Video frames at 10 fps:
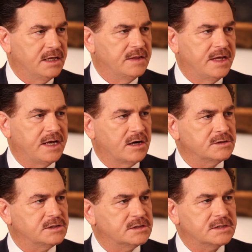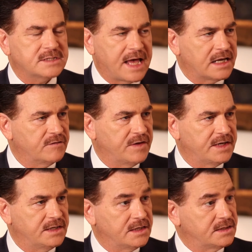They are just
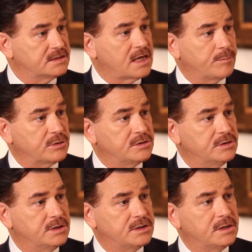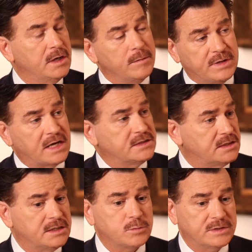salivating at this opportunity because it is,